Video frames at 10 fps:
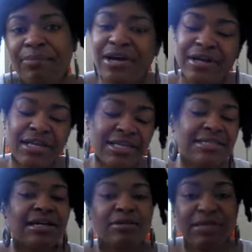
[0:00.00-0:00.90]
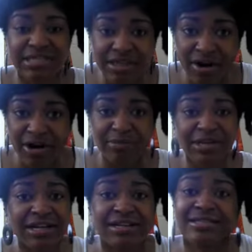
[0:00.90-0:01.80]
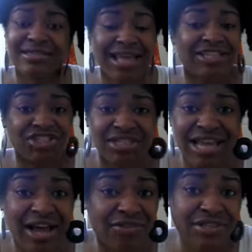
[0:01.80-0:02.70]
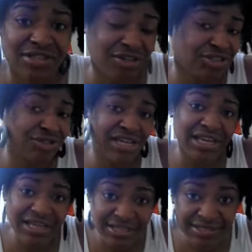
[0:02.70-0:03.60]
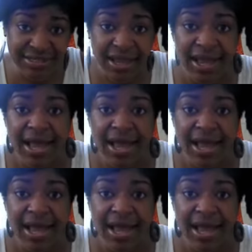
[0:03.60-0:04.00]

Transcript: But it's going to be scarring because that's just how the surgery is.